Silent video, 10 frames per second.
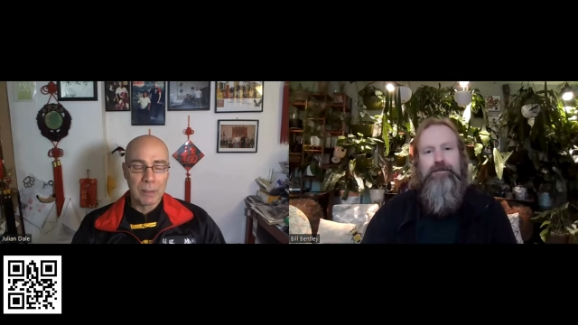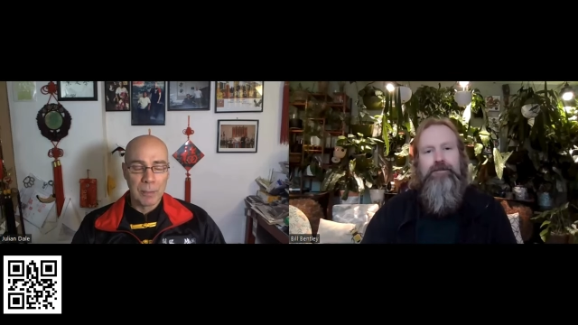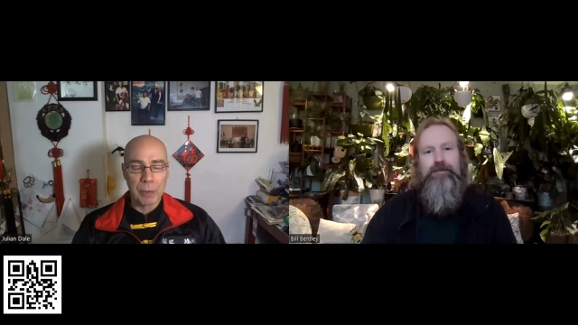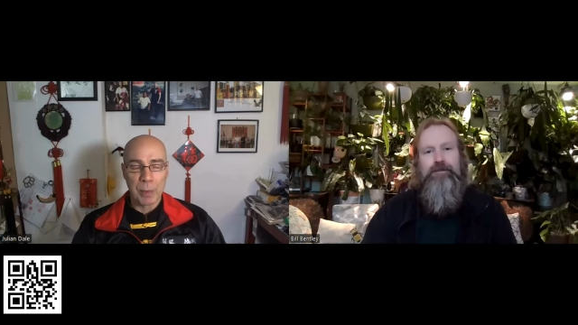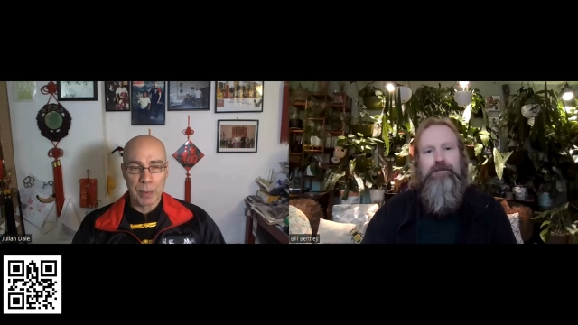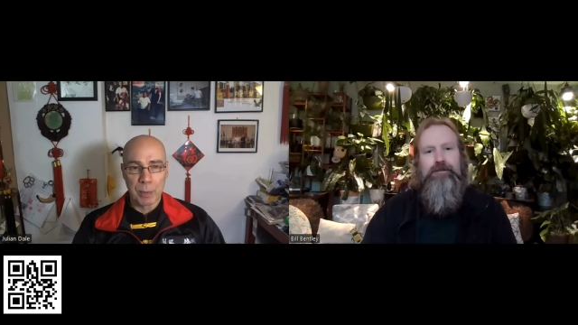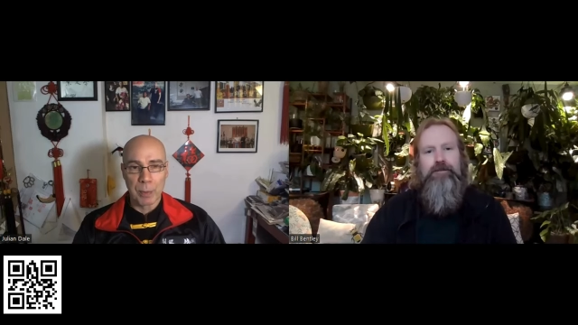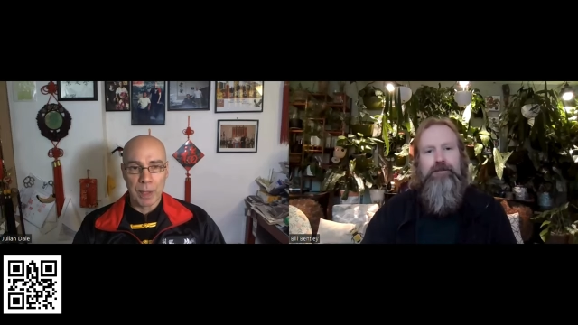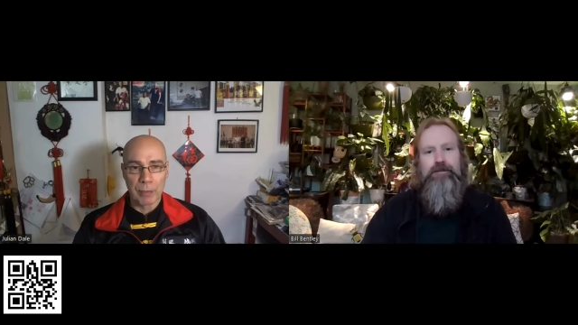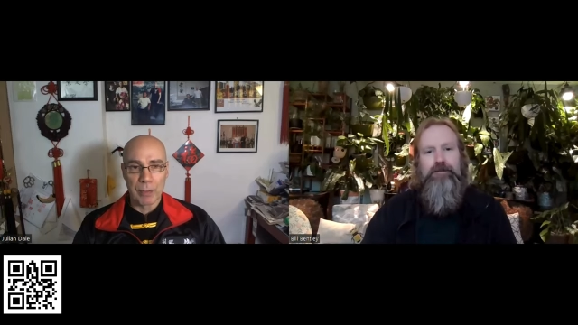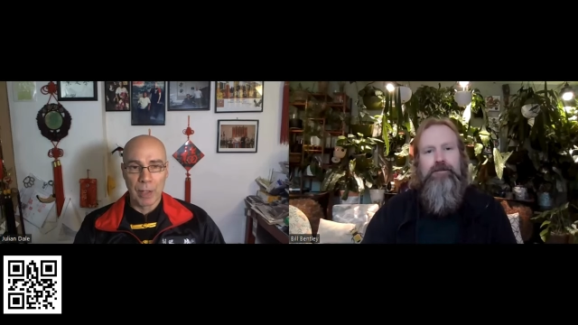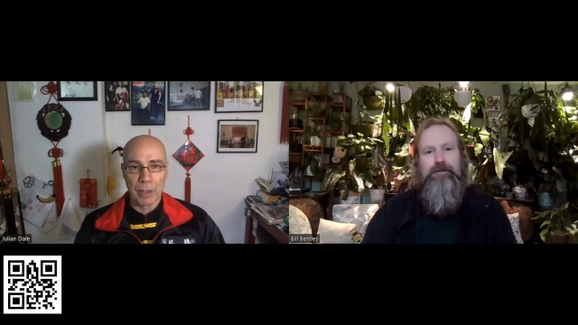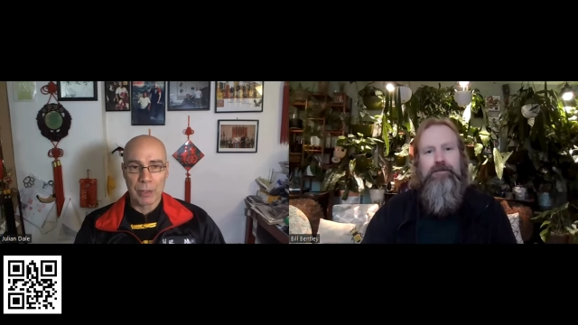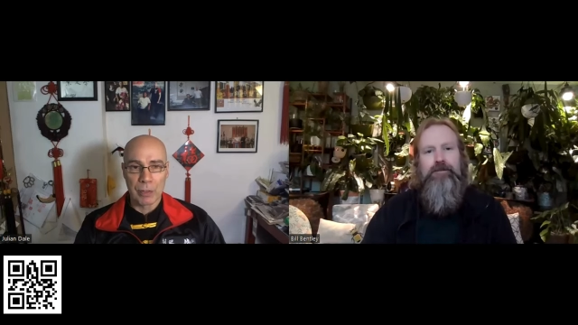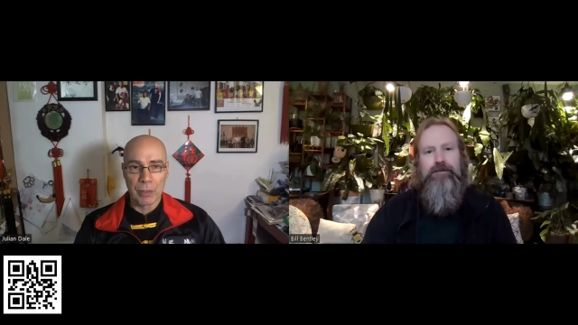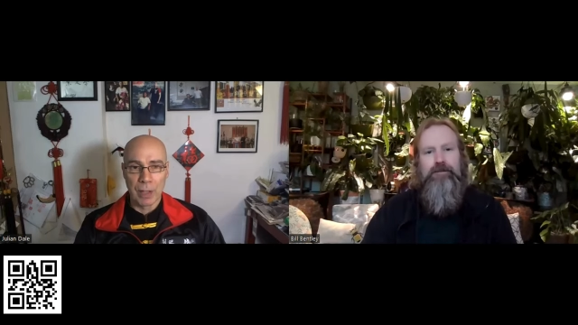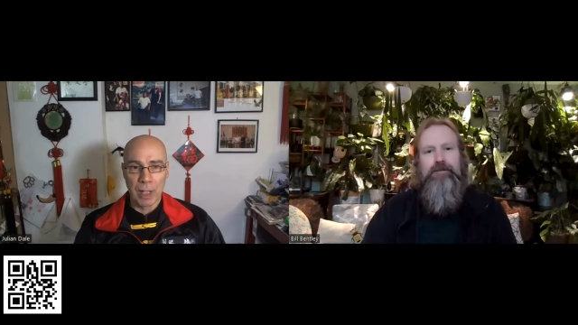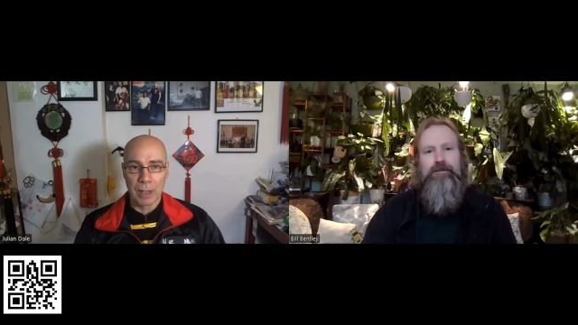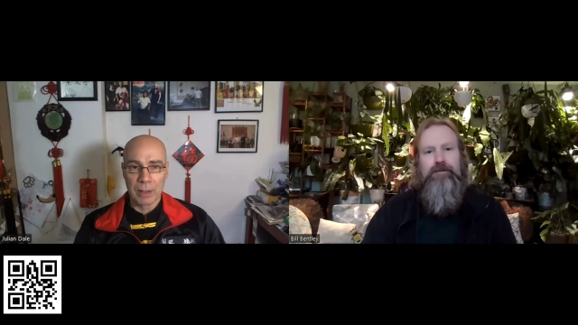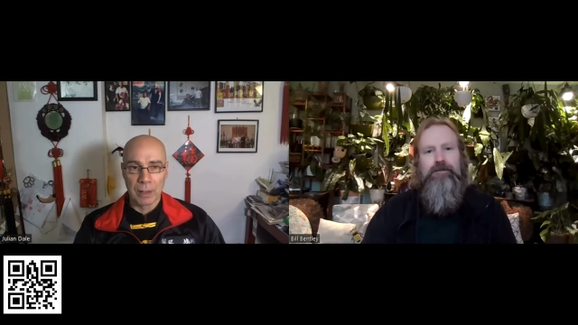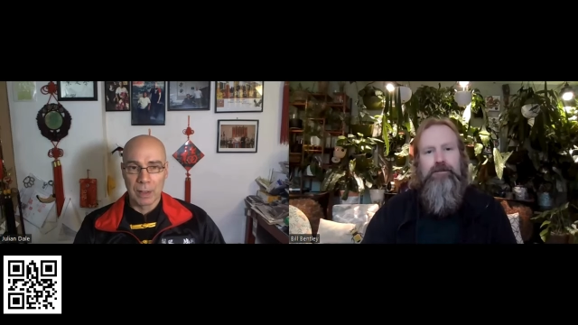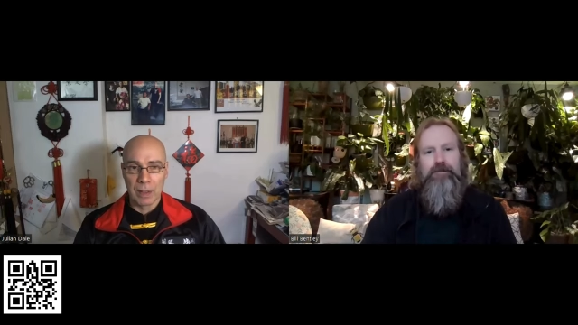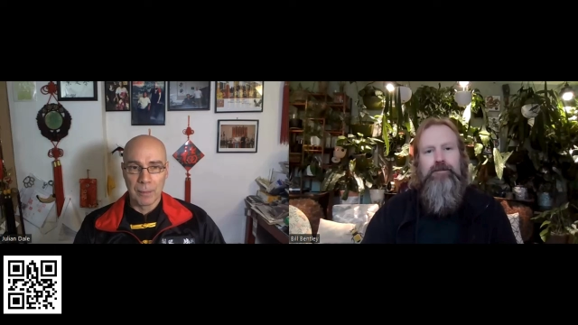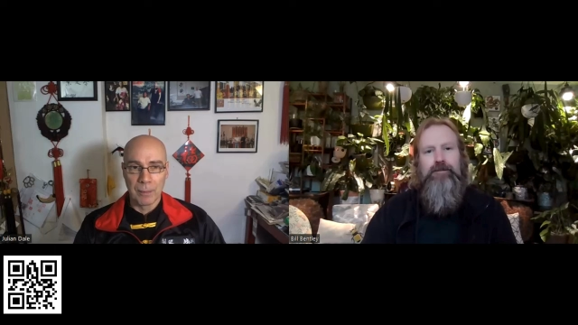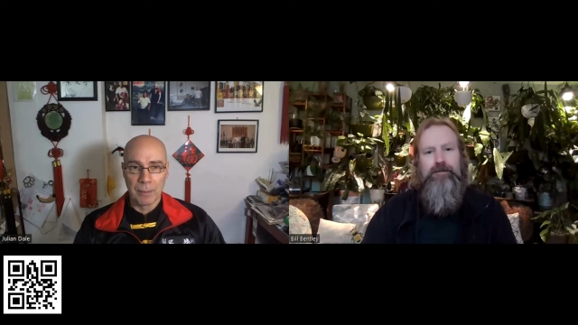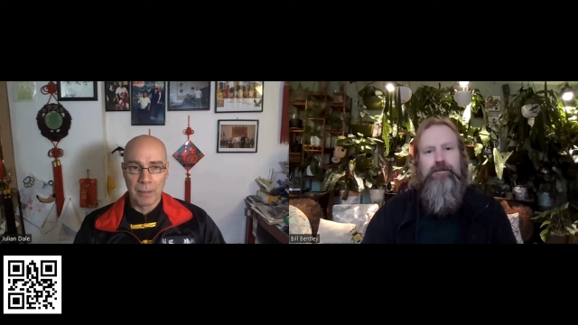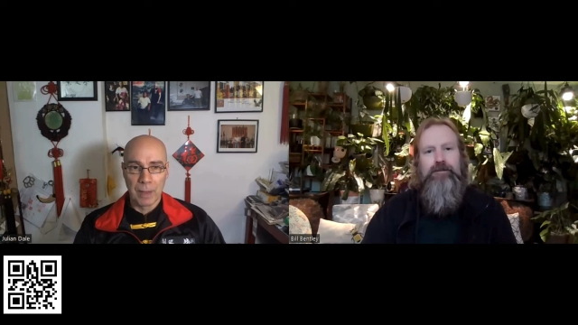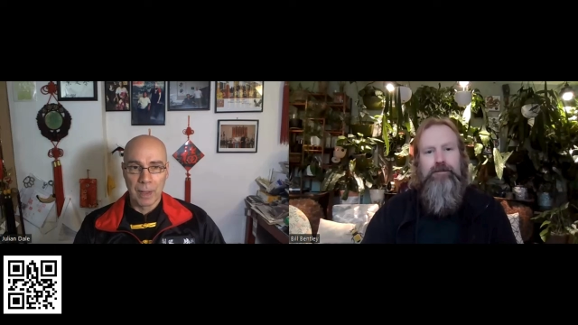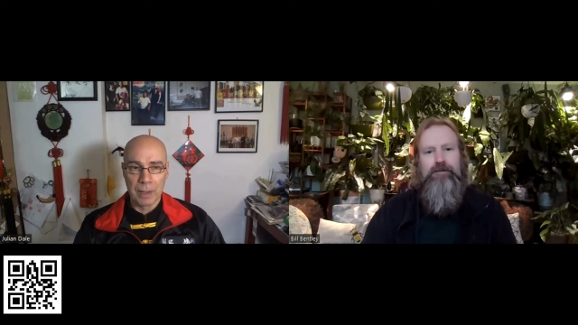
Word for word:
Speaker 1: most people will be able to find us through that. Um, and